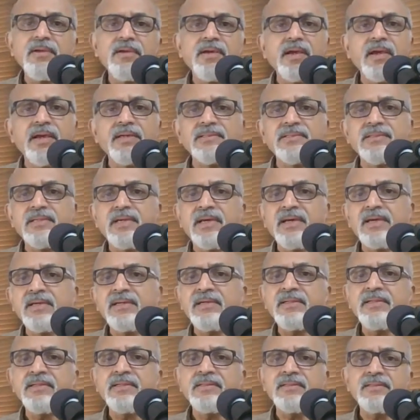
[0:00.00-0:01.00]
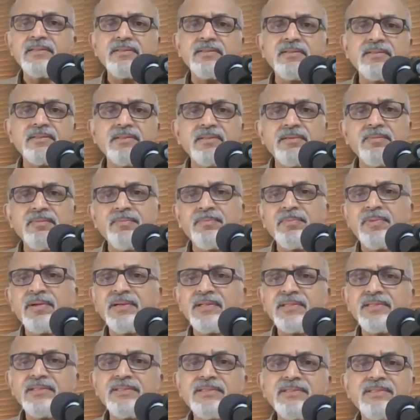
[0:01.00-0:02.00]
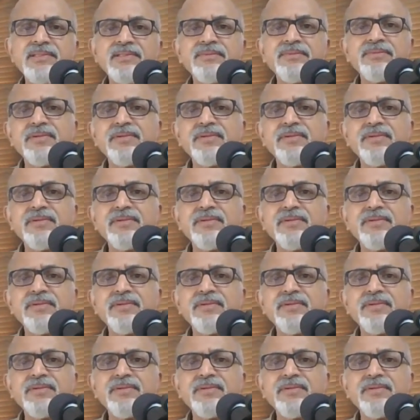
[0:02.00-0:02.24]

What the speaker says: agile and predictive,